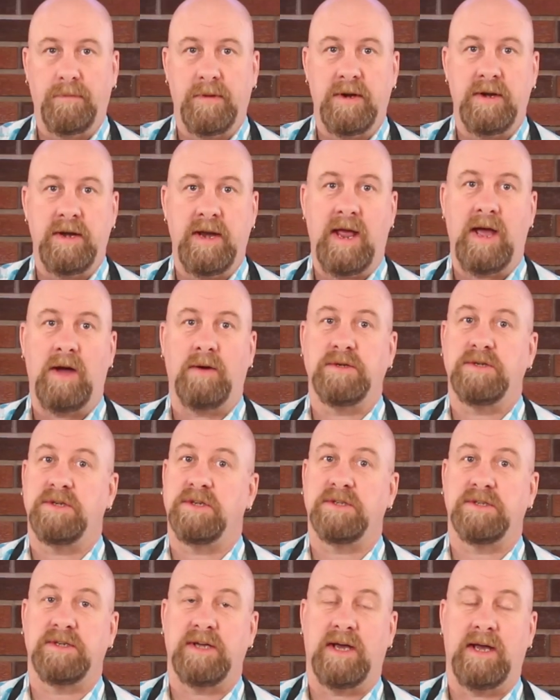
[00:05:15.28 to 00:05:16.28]
Now it's
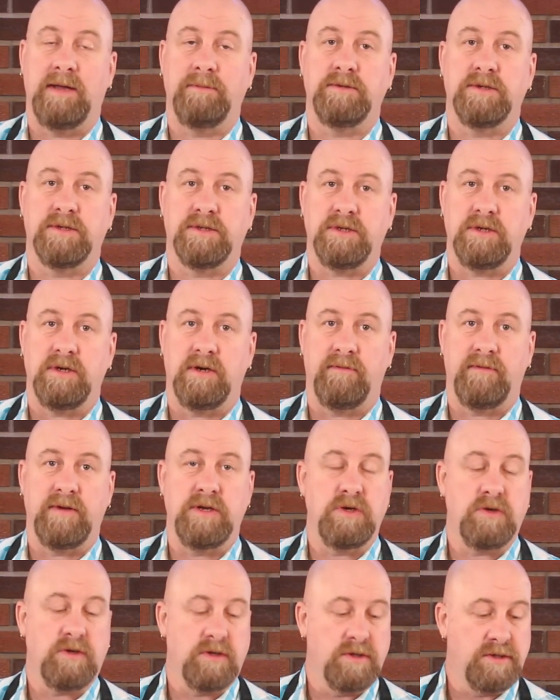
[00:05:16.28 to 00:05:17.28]
just time to serve, and
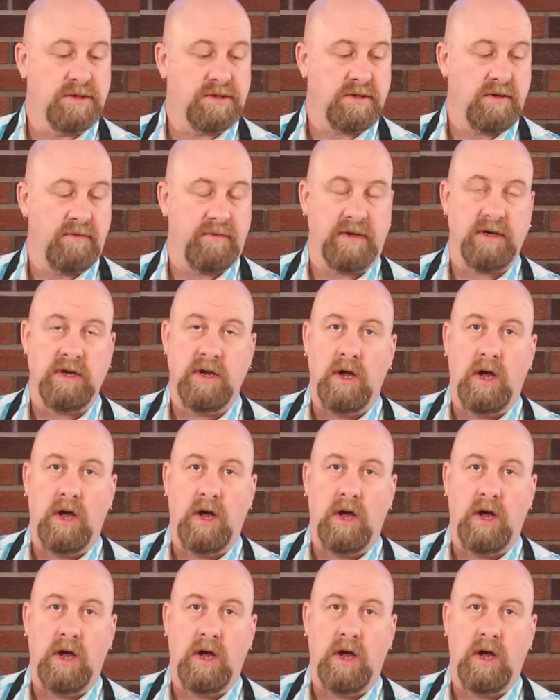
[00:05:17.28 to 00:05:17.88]
you can serve it